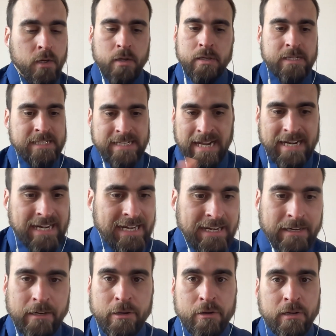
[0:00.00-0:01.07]
Signing
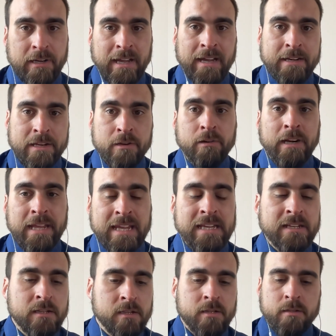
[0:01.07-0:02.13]
a new
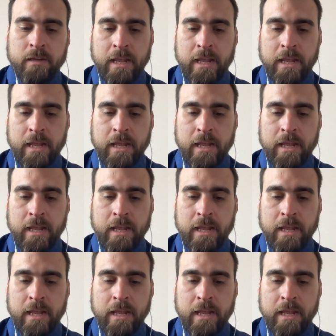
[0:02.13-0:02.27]
lease